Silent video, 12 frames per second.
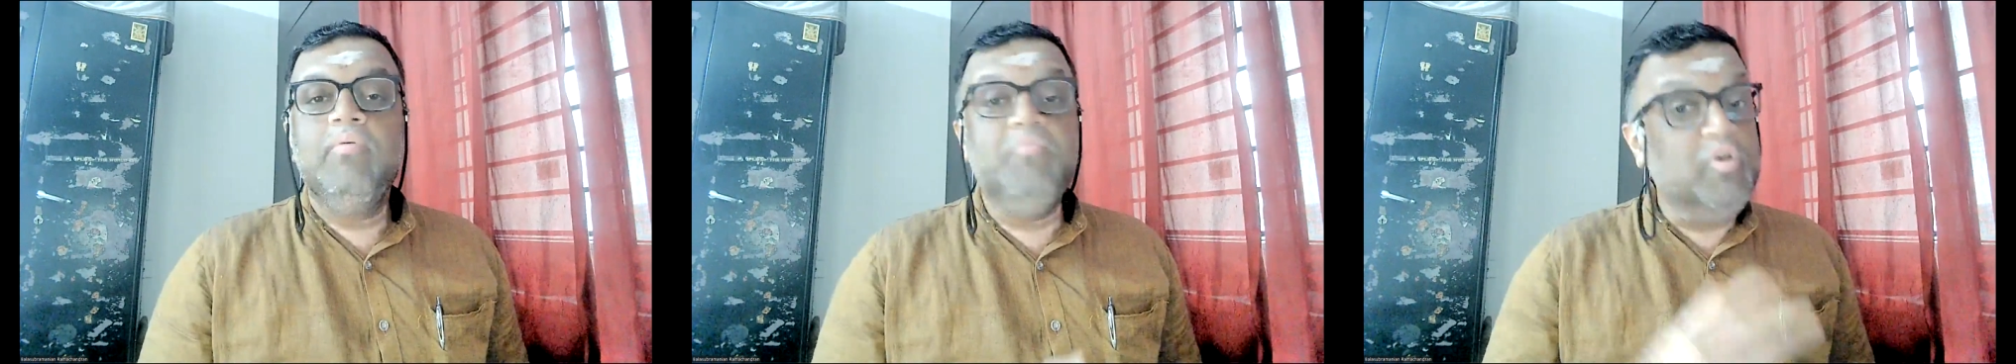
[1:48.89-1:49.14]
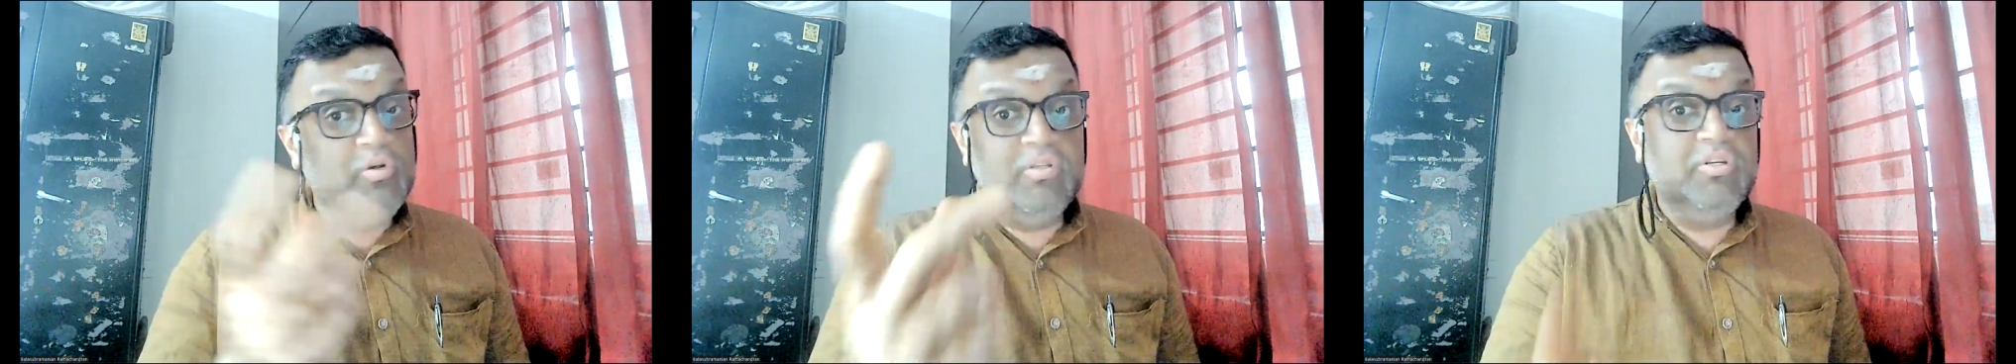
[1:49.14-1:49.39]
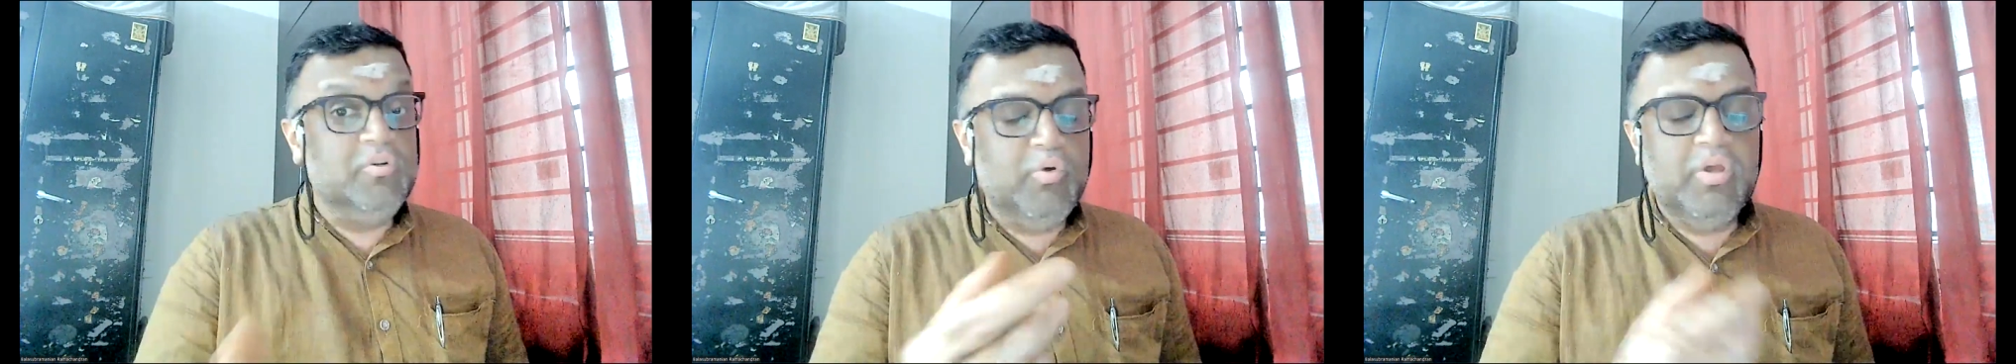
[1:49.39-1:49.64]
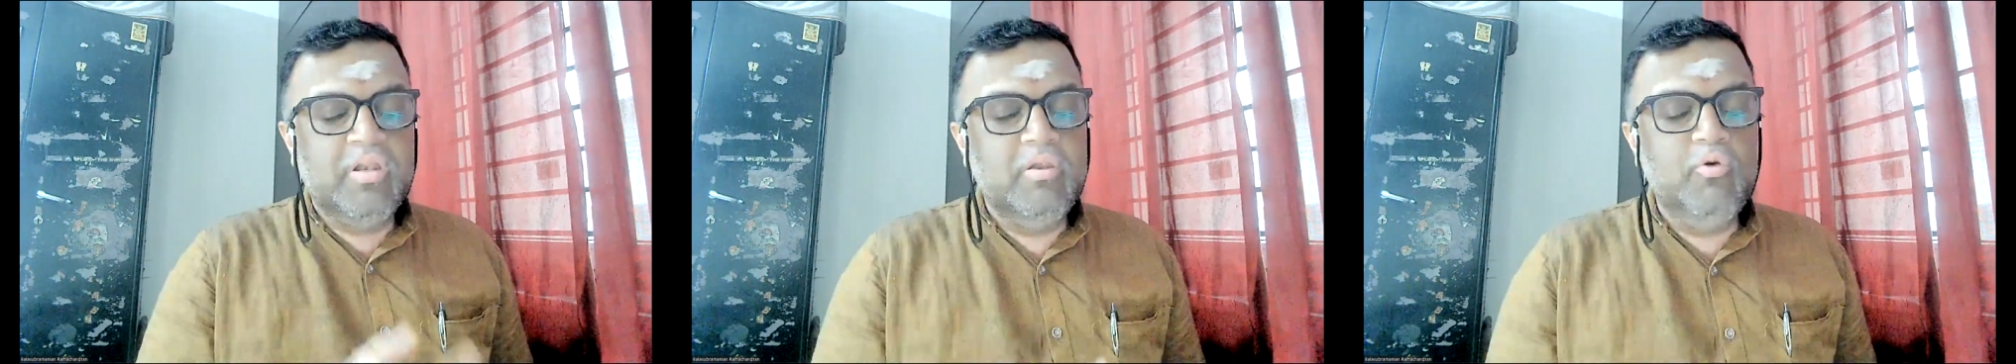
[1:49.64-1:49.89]
you
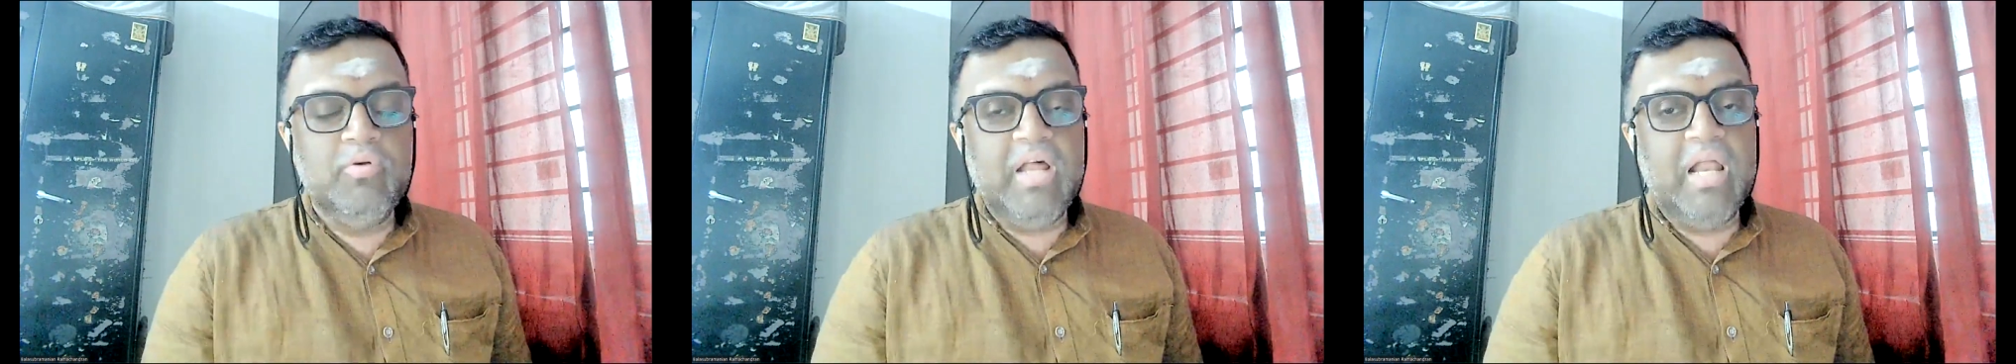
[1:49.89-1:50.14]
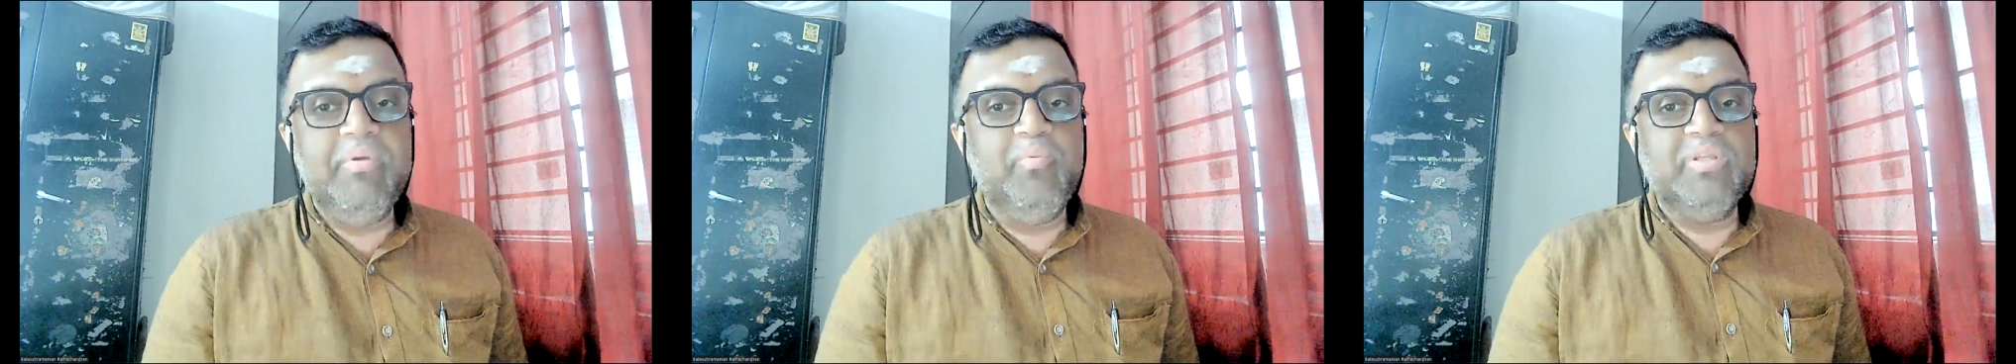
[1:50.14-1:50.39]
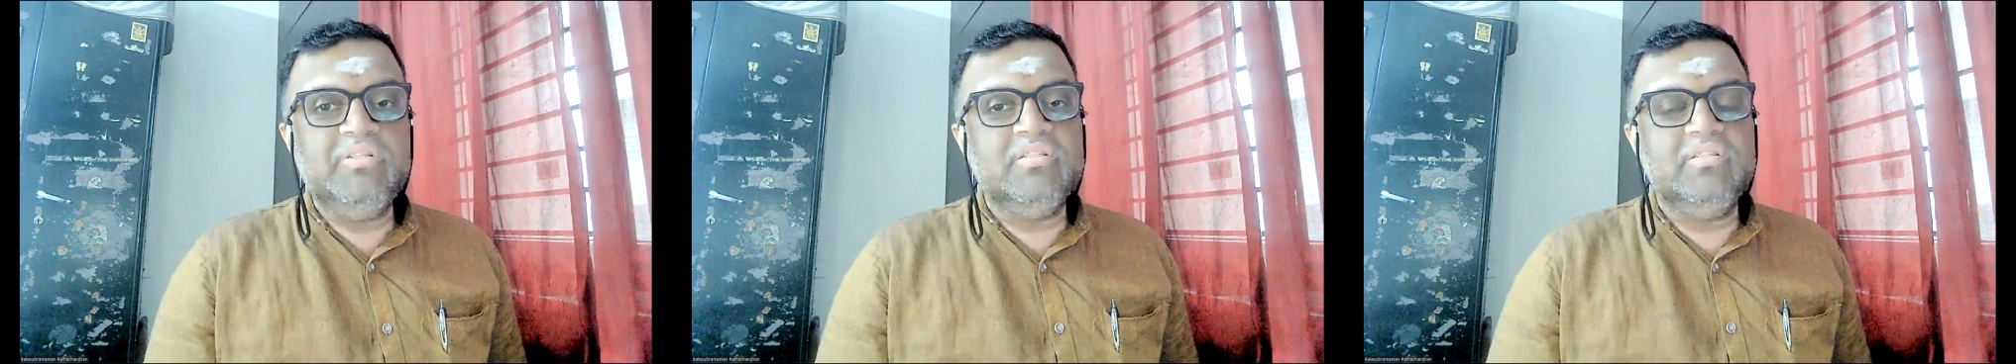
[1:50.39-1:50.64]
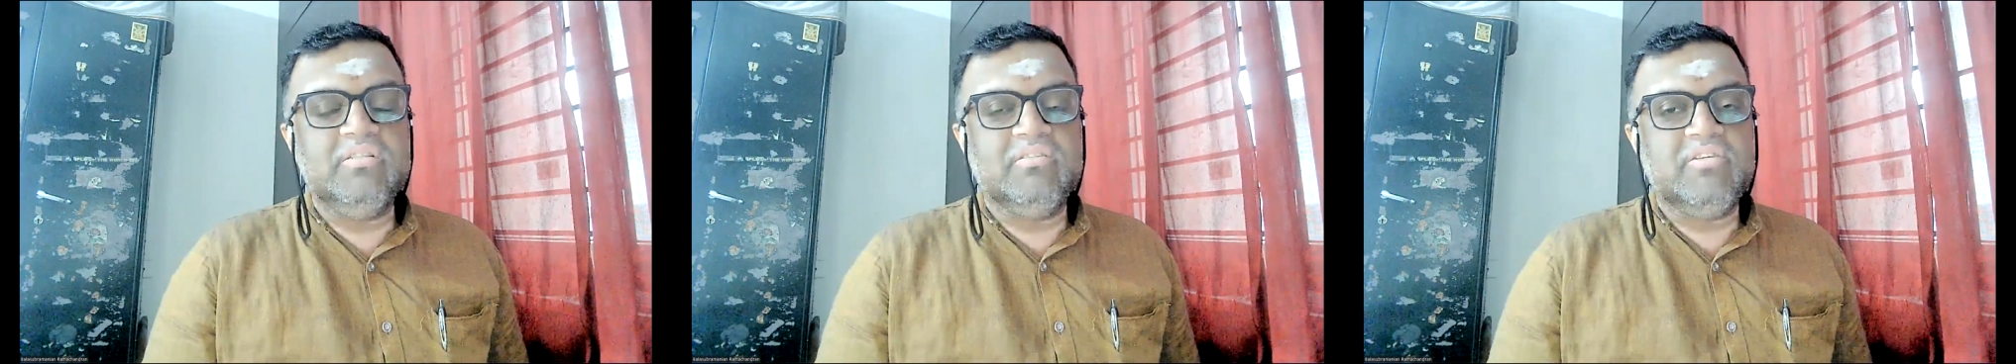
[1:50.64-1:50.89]
tell me which
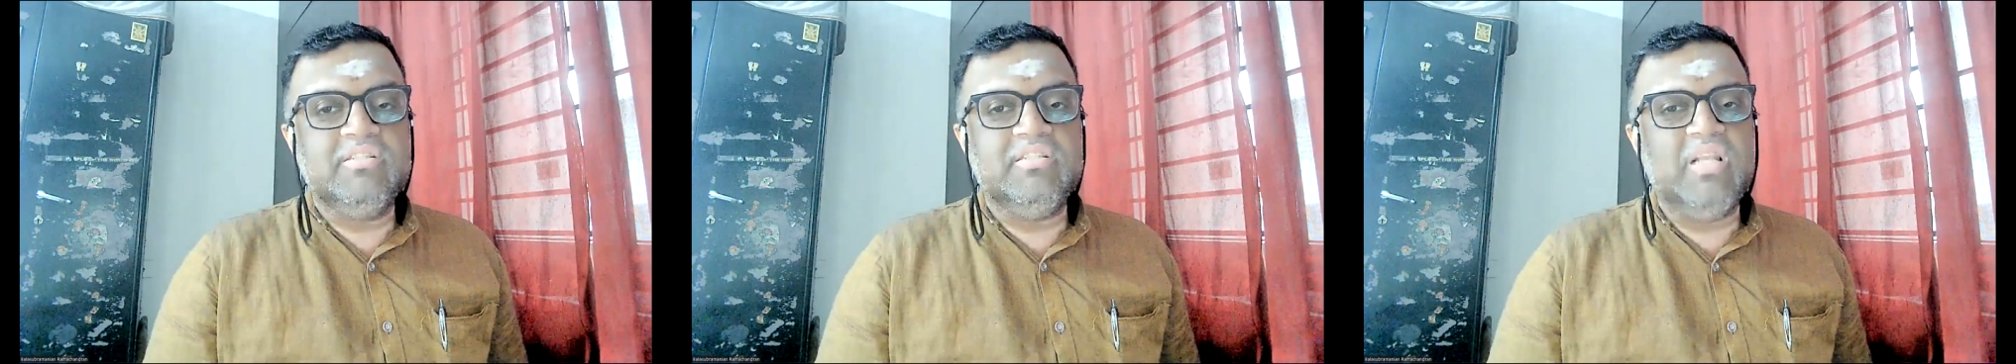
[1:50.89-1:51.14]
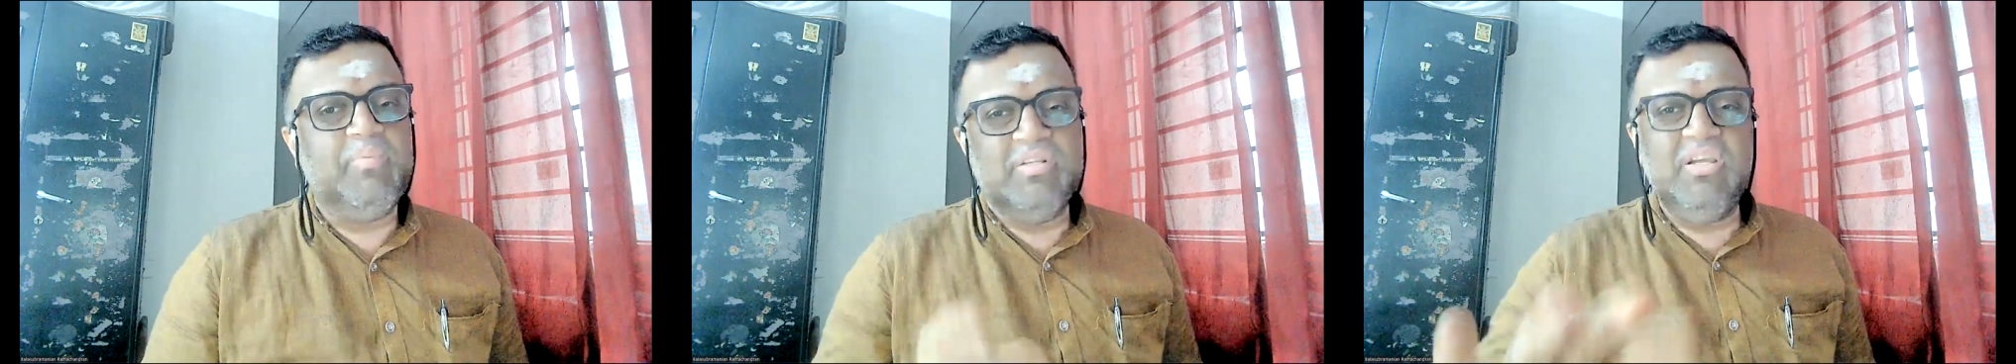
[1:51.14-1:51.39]
is the stress syllable.